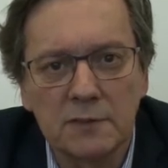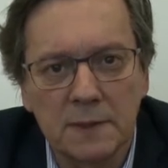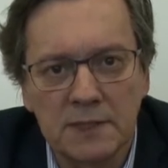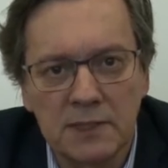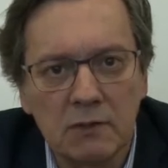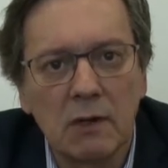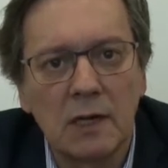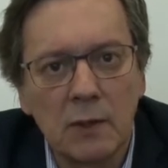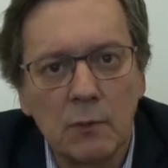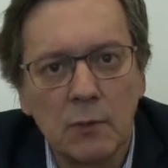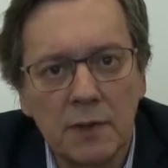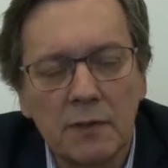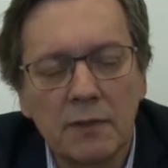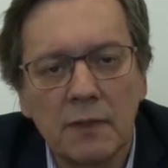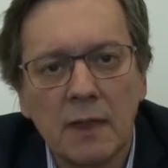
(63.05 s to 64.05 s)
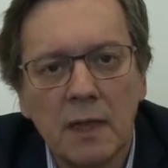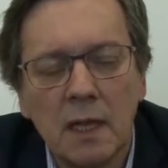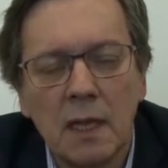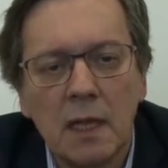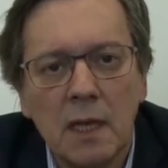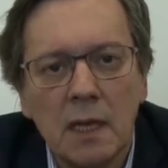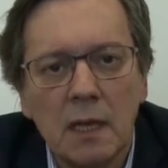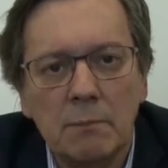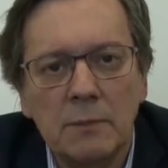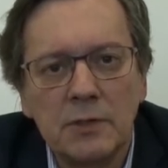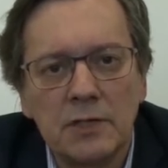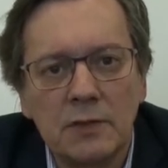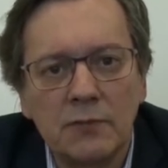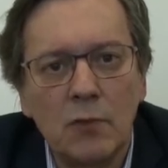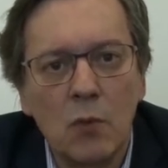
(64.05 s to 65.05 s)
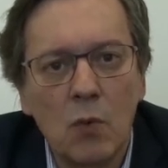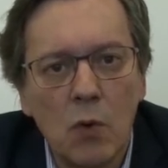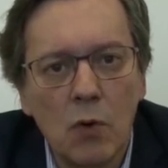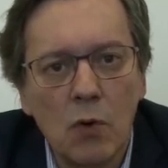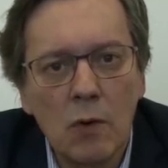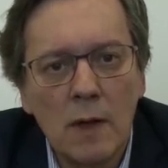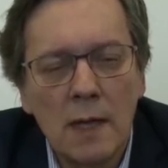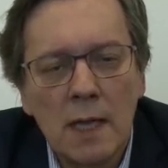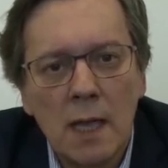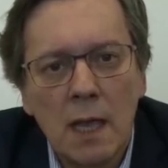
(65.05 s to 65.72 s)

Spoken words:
particularly with Michel Foucault.